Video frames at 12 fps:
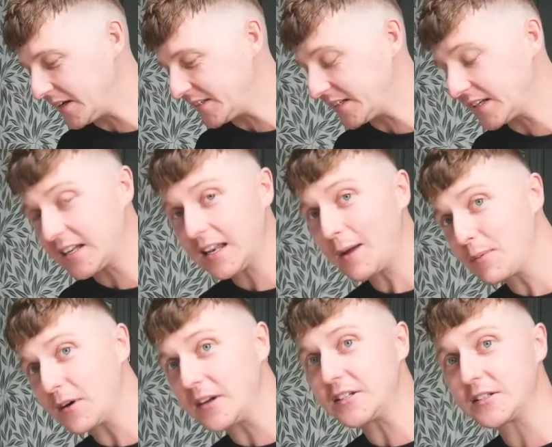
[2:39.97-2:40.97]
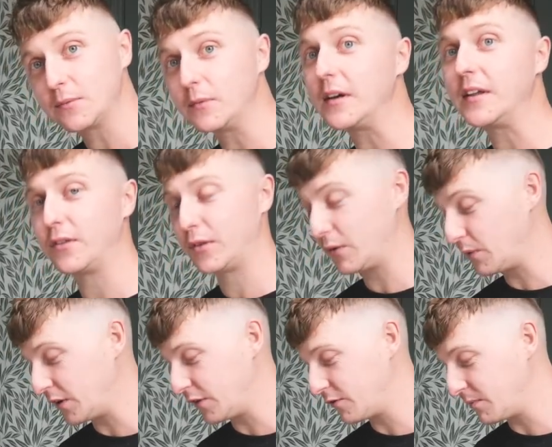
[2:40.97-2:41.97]
I did a collaboration with
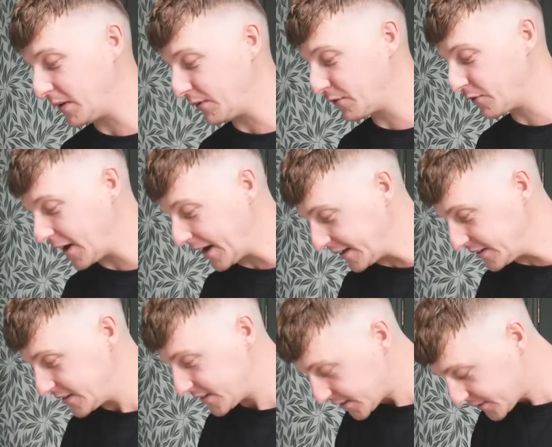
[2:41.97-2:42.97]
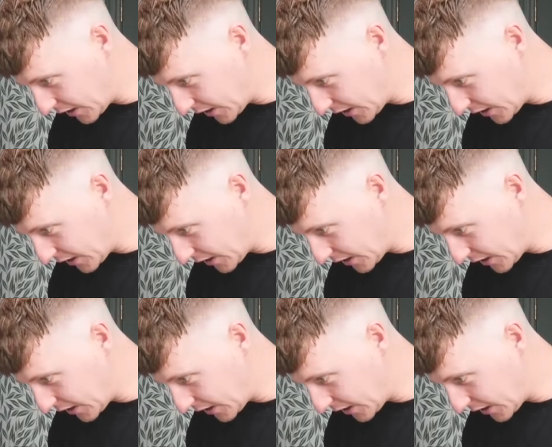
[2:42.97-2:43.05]
one of my friends.